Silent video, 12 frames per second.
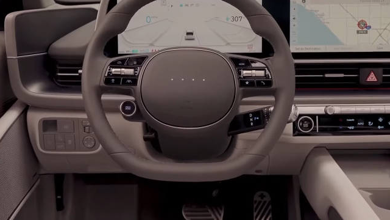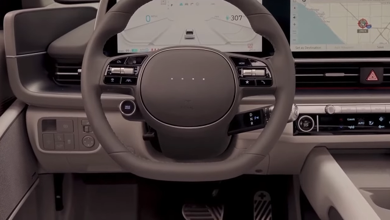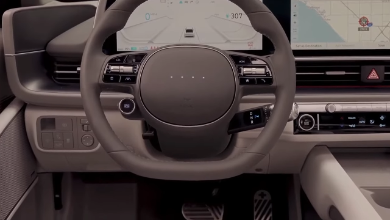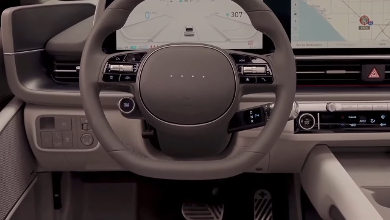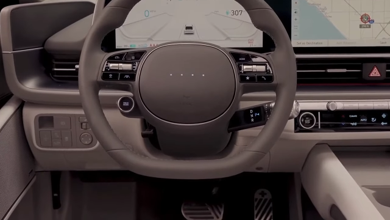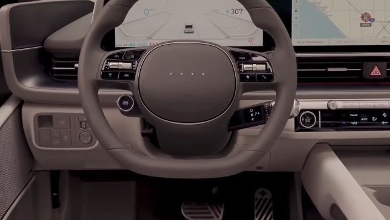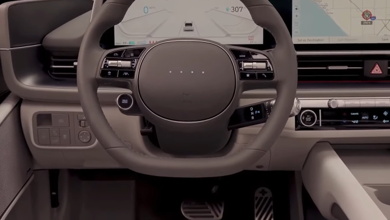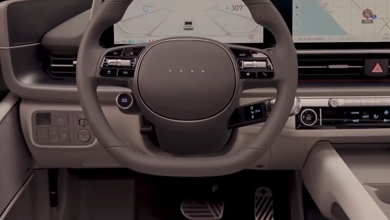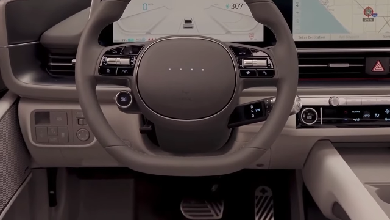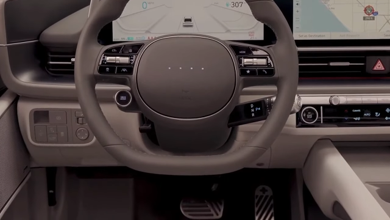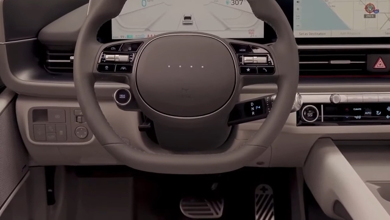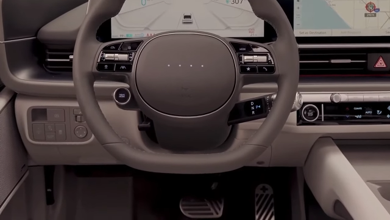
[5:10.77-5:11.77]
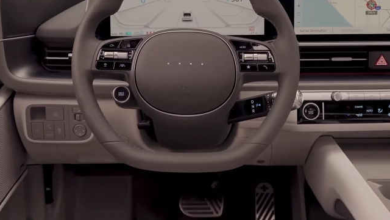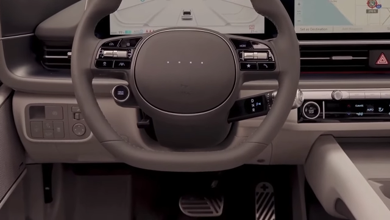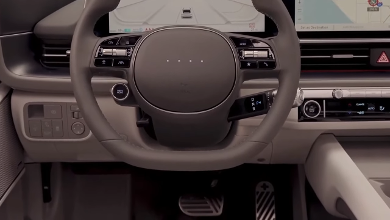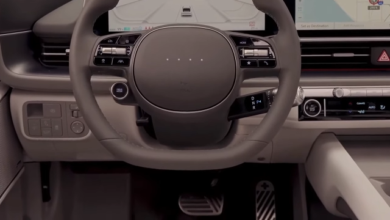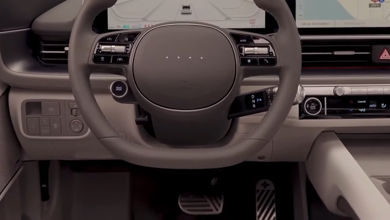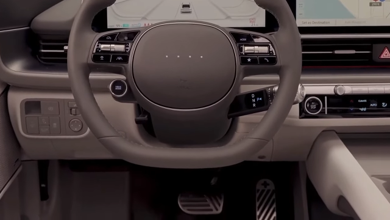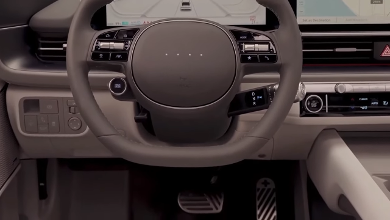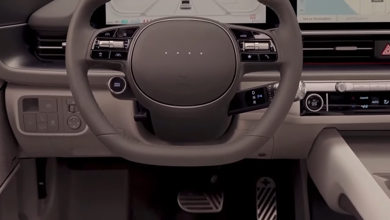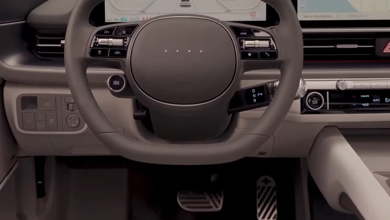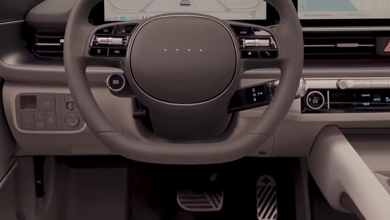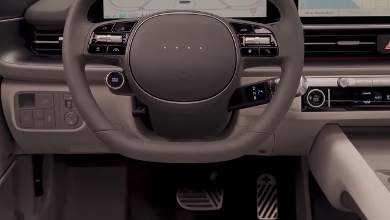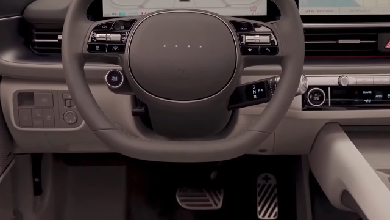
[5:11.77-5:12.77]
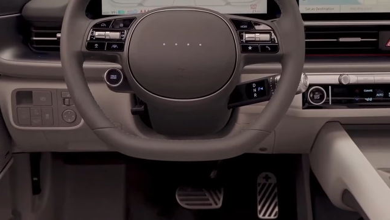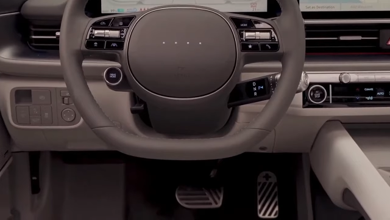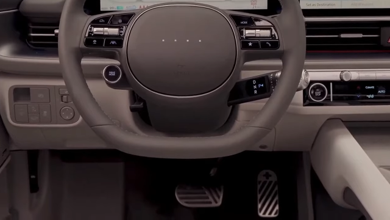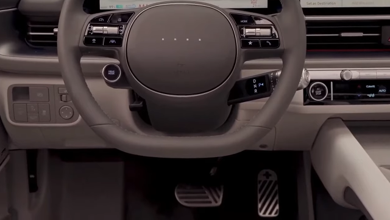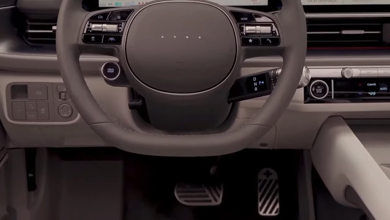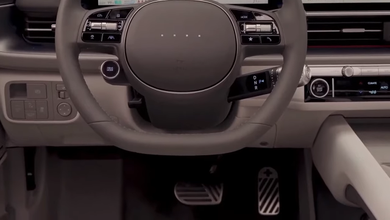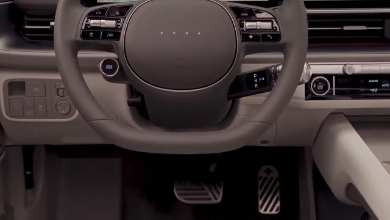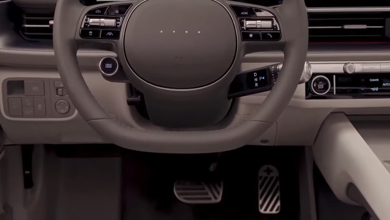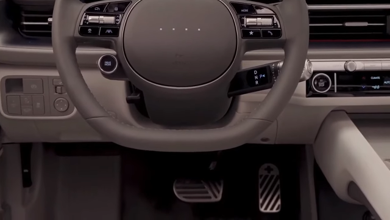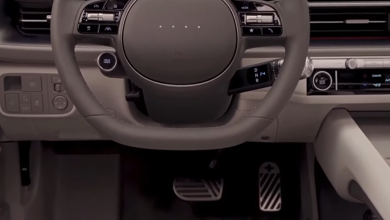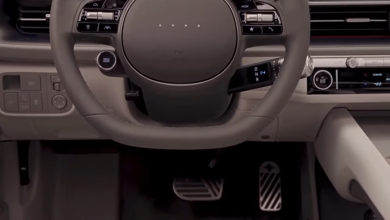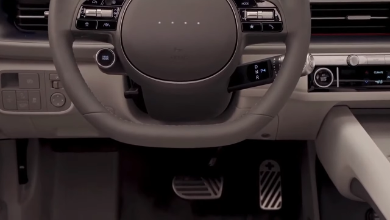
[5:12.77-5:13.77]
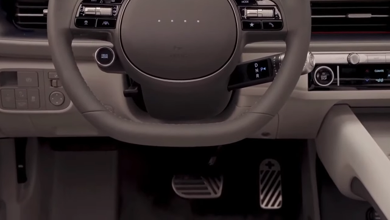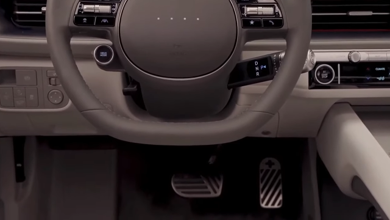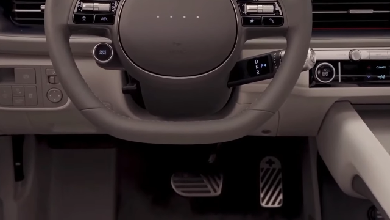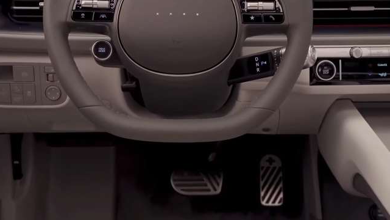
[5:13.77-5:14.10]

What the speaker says: (no speaker visible)